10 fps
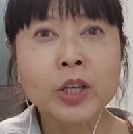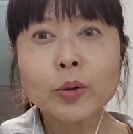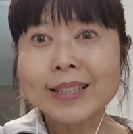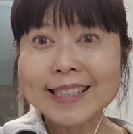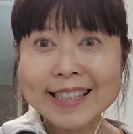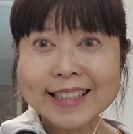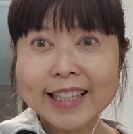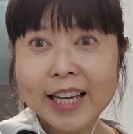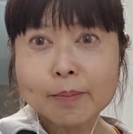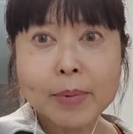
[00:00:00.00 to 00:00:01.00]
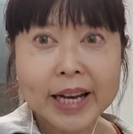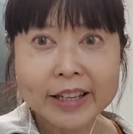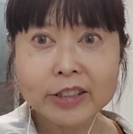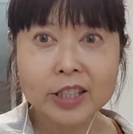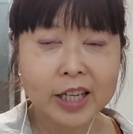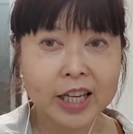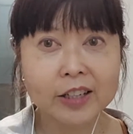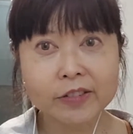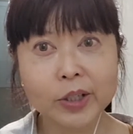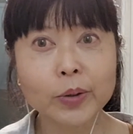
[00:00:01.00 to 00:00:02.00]
You can see 10 miles ahead
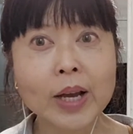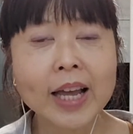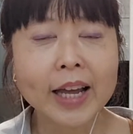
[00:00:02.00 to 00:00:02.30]
of you.